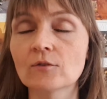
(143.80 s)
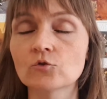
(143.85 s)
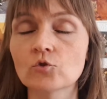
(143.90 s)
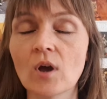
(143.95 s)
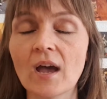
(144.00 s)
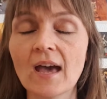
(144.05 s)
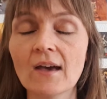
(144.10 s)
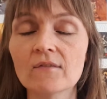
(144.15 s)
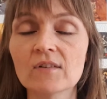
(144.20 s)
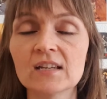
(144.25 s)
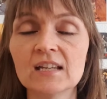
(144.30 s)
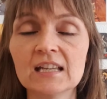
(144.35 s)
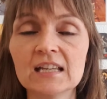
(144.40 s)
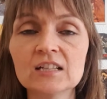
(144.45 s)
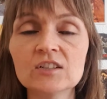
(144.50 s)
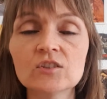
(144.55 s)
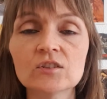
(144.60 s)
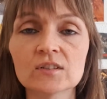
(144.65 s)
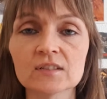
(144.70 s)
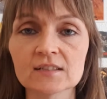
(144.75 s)
have an
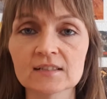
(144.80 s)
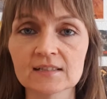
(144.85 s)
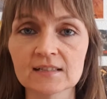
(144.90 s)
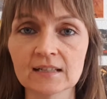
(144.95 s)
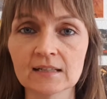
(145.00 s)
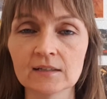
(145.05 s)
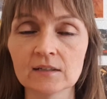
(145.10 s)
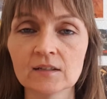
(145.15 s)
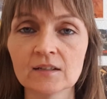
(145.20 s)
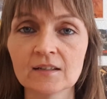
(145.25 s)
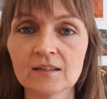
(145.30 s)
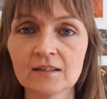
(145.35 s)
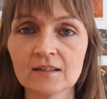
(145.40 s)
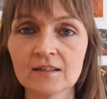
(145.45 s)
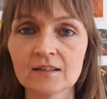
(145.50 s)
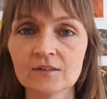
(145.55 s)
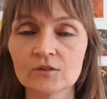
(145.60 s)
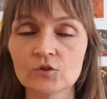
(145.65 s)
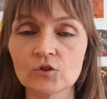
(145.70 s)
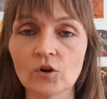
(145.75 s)
interesting
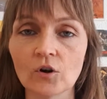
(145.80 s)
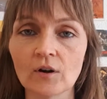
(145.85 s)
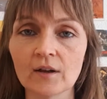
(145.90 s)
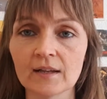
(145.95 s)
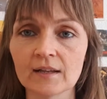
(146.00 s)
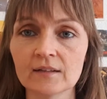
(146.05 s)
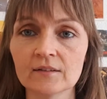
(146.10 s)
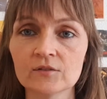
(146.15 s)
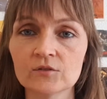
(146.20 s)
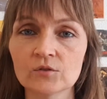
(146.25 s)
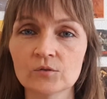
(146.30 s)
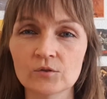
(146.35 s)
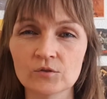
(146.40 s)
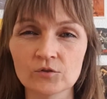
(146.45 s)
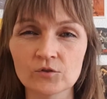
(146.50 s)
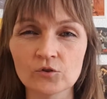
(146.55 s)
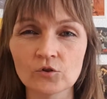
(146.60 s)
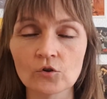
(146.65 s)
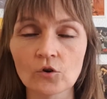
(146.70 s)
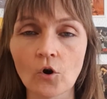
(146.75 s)
drawing, to
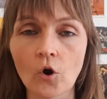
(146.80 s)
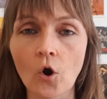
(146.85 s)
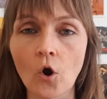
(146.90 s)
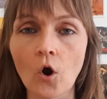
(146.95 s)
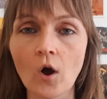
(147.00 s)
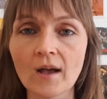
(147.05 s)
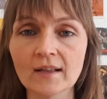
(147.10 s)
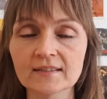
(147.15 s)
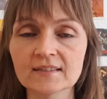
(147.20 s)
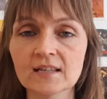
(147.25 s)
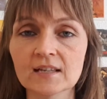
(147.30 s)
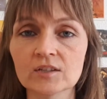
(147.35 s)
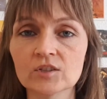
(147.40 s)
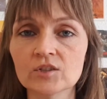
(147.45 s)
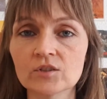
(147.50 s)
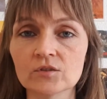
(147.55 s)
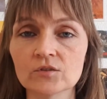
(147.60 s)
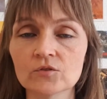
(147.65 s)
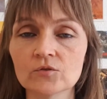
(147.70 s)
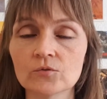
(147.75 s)
draw
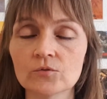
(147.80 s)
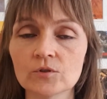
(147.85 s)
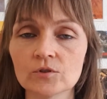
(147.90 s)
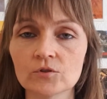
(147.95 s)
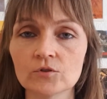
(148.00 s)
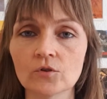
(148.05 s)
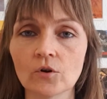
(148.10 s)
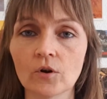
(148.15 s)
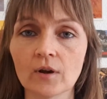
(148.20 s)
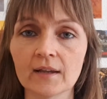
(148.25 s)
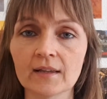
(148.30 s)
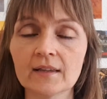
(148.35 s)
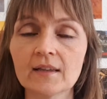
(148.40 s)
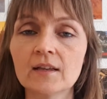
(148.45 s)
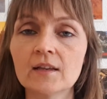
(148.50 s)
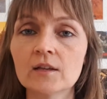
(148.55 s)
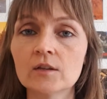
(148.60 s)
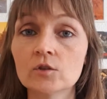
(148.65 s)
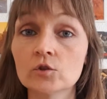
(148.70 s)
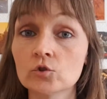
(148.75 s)
attention to a drawing,
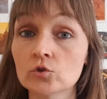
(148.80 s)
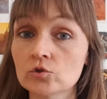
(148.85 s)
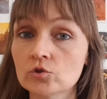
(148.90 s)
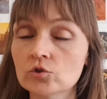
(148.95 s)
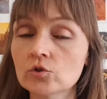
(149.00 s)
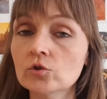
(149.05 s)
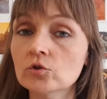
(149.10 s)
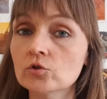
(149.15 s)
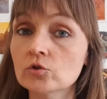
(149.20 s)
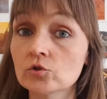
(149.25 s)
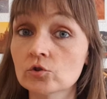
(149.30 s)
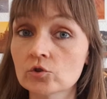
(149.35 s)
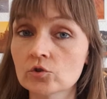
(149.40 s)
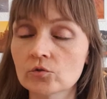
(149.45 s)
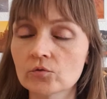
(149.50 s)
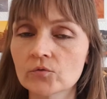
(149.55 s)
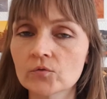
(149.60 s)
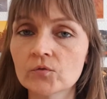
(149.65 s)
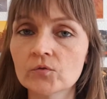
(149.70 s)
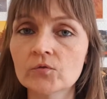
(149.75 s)
you
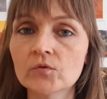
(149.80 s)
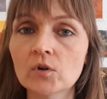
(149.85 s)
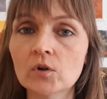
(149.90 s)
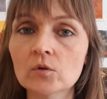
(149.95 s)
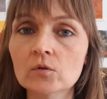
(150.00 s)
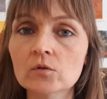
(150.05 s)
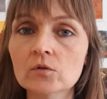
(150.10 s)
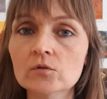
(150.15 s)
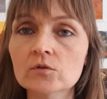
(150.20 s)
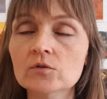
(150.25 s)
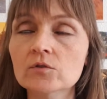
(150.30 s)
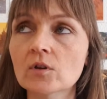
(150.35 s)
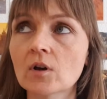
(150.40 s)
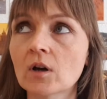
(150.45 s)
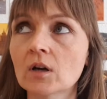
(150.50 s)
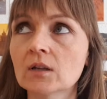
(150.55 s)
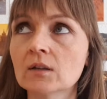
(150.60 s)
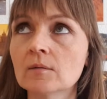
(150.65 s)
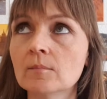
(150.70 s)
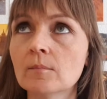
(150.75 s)
should focus
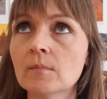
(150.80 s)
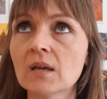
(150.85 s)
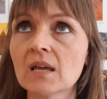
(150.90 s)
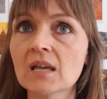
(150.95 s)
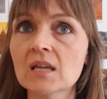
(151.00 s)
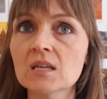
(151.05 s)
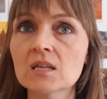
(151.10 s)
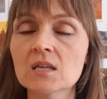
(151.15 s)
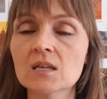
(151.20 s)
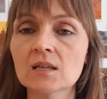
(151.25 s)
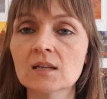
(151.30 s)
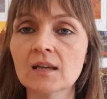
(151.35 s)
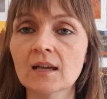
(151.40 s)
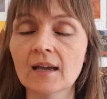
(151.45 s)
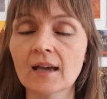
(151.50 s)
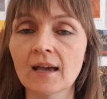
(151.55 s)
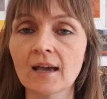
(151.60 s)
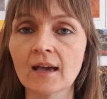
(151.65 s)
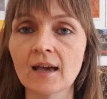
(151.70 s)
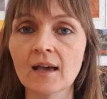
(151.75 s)
on making
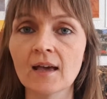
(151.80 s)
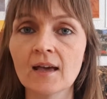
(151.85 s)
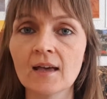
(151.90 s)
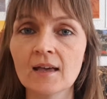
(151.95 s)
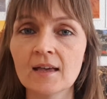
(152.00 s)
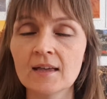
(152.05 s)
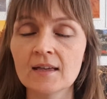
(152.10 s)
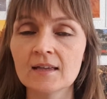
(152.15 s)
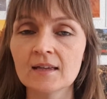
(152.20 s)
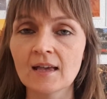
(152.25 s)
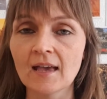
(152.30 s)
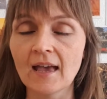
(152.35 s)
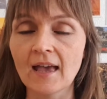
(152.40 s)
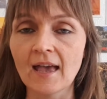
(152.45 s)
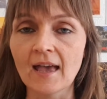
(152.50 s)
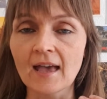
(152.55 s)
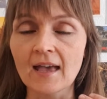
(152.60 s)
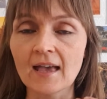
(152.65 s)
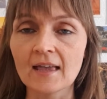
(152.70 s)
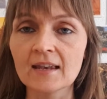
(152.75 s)

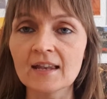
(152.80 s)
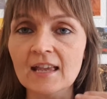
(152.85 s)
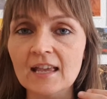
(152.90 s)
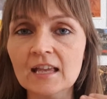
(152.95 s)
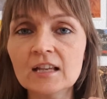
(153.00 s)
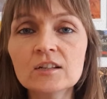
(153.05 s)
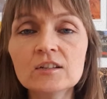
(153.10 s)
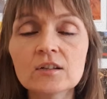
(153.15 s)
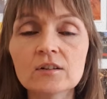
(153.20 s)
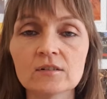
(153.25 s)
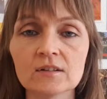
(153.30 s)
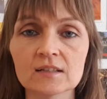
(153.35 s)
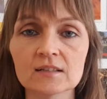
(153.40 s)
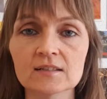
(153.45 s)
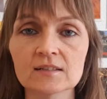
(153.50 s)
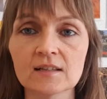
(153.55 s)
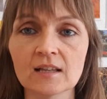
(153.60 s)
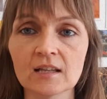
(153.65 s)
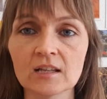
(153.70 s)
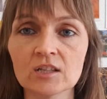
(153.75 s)
an
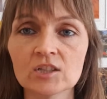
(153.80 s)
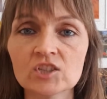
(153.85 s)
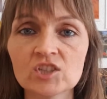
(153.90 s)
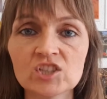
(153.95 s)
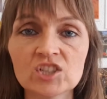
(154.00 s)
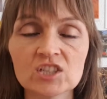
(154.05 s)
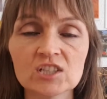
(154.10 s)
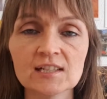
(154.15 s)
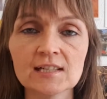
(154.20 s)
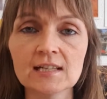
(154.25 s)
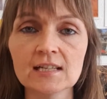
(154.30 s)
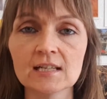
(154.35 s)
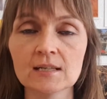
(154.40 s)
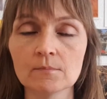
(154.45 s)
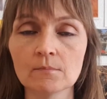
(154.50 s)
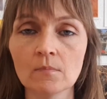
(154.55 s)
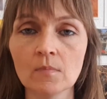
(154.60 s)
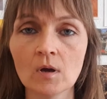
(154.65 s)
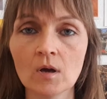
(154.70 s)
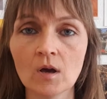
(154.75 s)
interesting
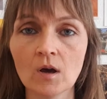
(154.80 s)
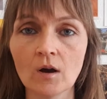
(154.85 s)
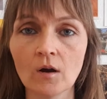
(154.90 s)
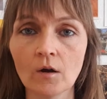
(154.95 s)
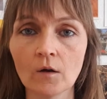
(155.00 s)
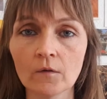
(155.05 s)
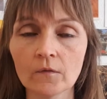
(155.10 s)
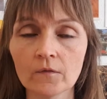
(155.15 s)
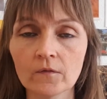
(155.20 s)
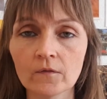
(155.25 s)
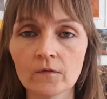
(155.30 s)
scheme of